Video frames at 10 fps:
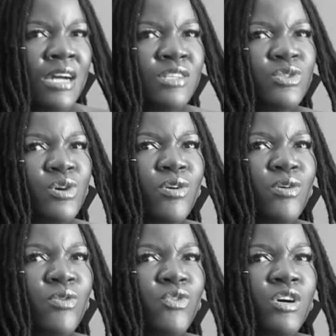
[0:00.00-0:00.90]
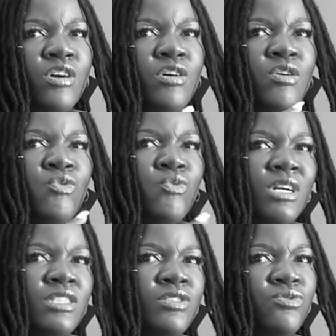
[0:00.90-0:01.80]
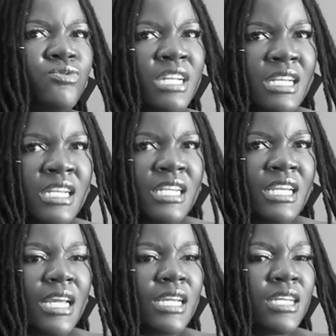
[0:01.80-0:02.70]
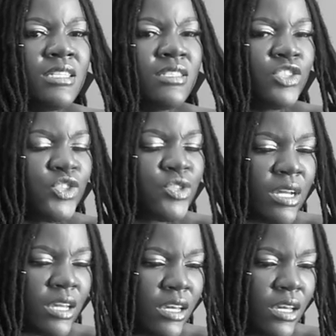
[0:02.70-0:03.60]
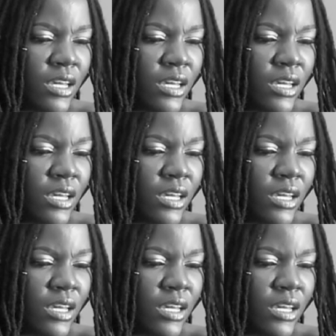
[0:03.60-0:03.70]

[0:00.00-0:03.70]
So what really, like, struck,